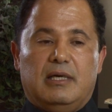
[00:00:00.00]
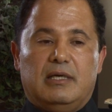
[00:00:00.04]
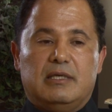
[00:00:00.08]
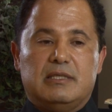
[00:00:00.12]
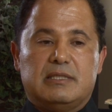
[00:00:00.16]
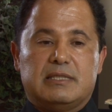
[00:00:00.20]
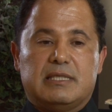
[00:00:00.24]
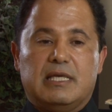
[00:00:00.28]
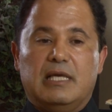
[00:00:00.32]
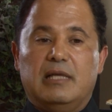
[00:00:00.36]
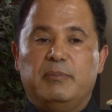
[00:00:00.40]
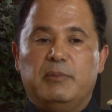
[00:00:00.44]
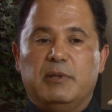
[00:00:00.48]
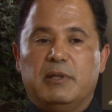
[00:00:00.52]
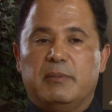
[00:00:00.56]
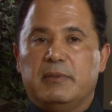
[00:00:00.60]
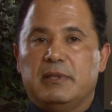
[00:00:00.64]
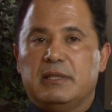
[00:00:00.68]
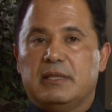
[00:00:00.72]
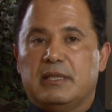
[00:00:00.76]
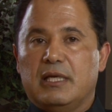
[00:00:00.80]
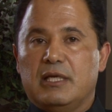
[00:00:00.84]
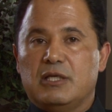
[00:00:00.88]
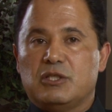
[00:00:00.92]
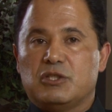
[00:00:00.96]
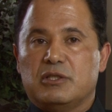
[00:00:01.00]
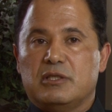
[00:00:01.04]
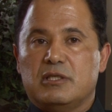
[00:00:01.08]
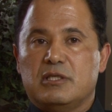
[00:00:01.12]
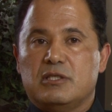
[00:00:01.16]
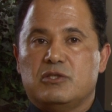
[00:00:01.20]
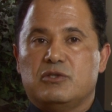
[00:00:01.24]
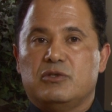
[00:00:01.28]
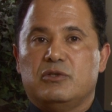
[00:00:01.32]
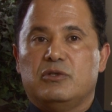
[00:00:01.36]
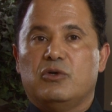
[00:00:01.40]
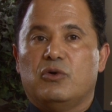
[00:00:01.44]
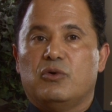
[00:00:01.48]
Scalp pigmentation,
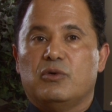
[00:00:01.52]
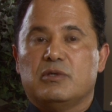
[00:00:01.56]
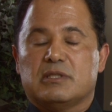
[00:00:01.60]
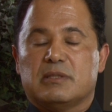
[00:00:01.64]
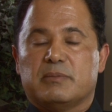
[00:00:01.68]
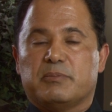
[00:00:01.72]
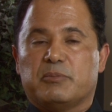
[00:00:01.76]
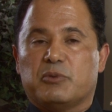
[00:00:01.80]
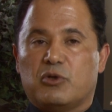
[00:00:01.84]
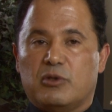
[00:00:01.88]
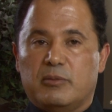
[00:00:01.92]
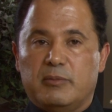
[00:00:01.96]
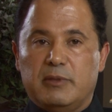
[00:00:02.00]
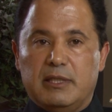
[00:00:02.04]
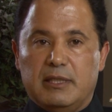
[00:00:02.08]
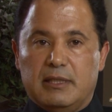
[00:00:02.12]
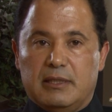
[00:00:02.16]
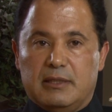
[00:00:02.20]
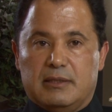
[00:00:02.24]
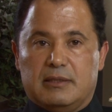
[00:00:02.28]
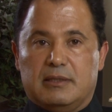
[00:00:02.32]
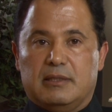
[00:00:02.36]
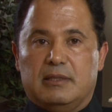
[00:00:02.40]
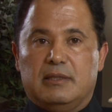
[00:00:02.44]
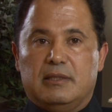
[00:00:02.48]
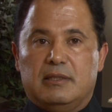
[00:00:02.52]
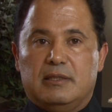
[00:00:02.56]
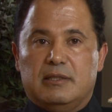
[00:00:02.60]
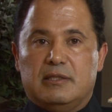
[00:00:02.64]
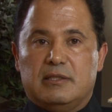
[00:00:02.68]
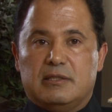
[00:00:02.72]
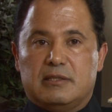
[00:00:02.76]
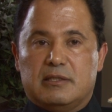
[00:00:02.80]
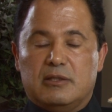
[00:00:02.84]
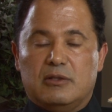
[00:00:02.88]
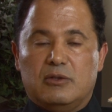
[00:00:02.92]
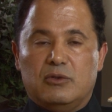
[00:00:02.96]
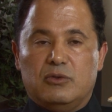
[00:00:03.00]
as you know, is a permanent
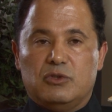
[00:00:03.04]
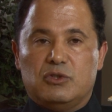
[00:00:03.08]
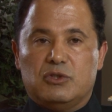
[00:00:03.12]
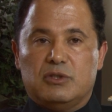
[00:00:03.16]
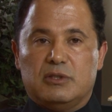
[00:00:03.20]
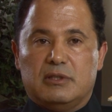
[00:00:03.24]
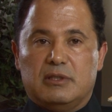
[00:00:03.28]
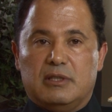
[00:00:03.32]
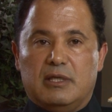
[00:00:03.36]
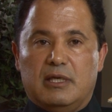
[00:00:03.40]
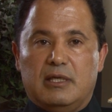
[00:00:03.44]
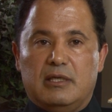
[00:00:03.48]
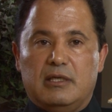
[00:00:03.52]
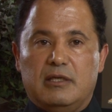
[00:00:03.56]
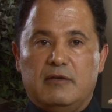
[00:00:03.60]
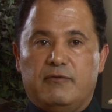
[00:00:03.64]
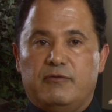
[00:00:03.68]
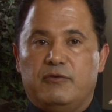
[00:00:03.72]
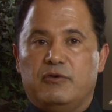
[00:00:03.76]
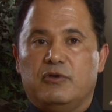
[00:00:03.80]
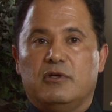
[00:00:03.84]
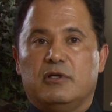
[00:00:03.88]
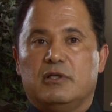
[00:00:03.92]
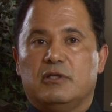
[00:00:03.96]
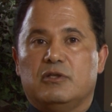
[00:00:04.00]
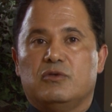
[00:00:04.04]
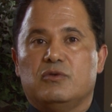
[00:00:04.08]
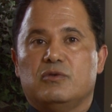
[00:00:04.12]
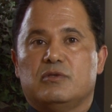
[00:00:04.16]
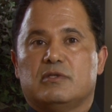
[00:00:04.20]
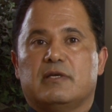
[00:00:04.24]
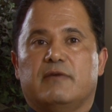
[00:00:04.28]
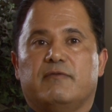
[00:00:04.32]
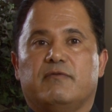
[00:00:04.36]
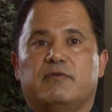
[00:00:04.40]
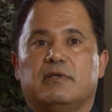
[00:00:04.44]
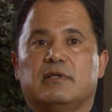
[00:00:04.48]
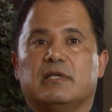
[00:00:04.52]
solution. And if you're going to do
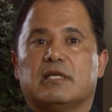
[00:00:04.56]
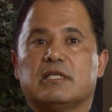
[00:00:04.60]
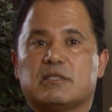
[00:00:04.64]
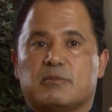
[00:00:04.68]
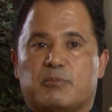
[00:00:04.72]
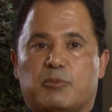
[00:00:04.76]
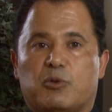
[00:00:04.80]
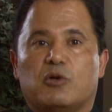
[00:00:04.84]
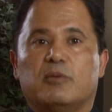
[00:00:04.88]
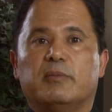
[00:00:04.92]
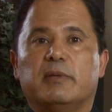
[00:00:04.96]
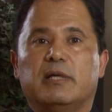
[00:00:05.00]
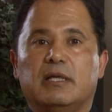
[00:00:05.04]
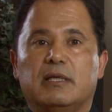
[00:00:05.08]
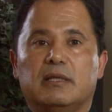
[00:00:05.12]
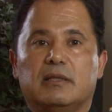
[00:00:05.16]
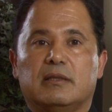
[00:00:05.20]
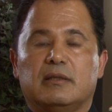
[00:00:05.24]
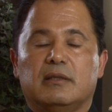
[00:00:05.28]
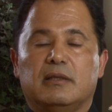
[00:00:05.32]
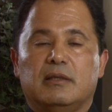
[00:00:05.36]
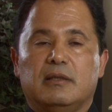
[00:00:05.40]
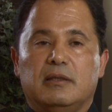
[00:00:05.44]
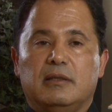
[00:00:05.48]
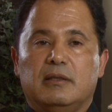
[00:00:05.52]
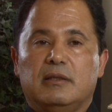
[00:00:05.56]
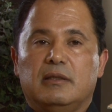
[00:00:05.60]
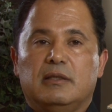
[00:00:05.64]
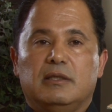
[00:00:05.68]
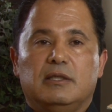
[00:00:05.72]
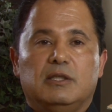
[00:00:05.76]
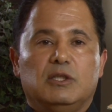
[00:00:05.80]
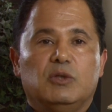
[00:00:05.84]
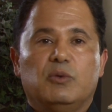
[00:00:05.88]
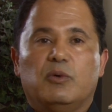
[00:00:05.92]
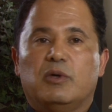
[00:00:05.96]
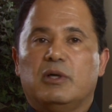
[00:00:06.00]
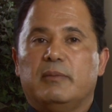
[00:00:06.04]
something that's permanent,
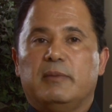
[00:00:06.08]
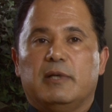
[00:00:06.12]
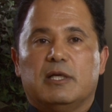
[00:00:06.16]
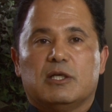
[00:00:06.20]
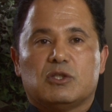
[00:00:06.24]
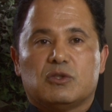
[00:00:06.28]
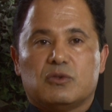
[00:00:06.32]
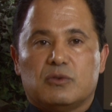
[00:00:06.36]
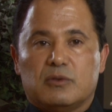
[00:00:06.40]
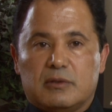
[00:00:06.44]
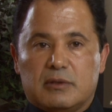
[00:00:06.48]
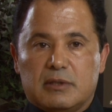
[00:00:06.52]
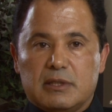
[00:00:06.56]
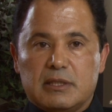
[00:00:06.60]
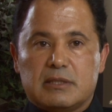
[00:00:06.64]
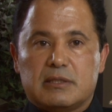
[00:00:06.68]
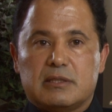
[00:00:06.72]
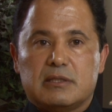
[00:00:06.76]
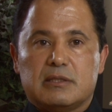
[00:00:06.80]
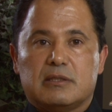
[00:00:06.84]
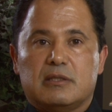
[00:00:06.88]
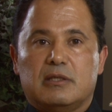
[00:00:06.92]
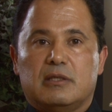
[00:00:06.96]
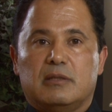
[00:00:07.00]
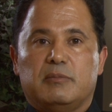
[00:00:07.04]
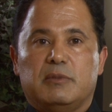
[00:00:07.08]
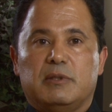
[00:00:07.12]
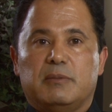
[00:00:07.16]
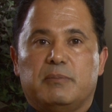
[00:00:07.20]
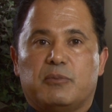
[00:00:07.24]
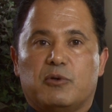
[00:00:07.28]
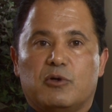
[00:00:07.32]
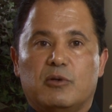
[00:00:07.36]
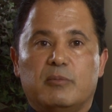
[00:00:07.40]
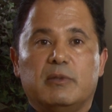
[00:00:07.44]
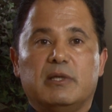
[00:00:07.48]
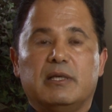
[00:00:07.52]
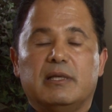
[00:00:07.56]
you want to make sure this is going to be
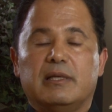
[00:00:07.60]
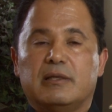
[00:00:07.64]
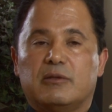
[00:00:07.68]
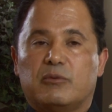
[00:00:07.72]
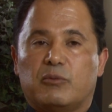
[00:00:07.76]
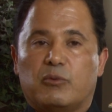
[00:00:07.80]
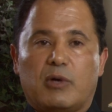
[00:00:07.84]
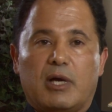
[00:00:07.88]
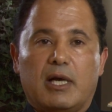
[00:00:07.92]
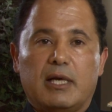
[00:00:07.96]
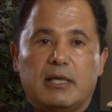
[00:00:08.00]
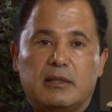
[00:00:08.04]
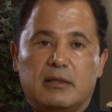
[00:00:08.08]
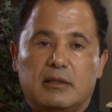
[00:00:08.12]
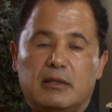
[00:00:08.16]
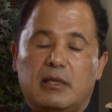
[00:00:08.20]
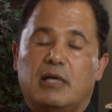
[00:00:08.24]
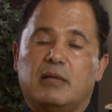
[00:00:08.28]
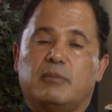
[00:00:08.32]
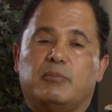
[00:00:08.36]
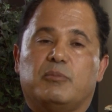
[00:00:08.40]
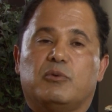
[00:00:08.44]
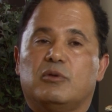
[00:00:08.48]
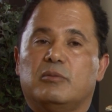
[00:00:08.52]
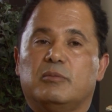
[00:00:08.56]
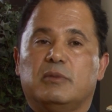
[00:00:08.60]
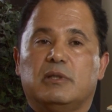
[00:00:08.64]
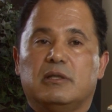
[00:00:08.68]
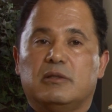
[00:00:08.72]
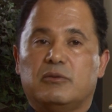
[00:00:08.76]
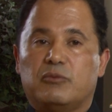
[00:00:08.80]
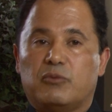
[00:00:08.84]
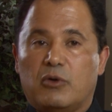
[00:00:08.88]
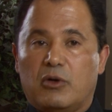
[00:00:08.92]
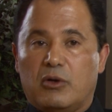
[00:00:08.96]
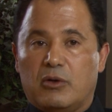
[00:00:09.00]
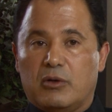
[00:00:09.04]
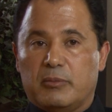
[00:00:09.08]
permanent right, not permanent
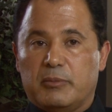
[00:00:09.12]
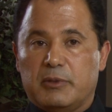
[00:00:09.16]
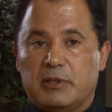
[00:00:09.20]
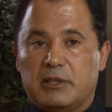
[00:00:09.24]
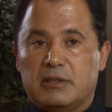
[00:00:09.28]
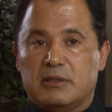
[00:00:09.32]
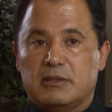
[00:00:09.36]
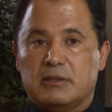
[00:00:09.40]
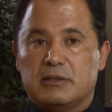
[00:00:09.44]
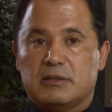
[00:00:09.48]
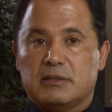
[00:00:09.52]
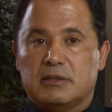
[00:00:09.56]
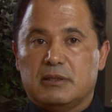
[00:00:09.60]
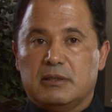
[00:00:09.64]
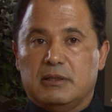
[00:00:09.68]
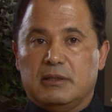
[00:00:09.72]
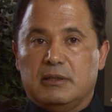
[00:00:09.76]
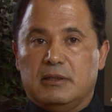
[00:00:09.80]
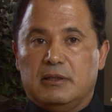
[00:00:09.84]
wrong, because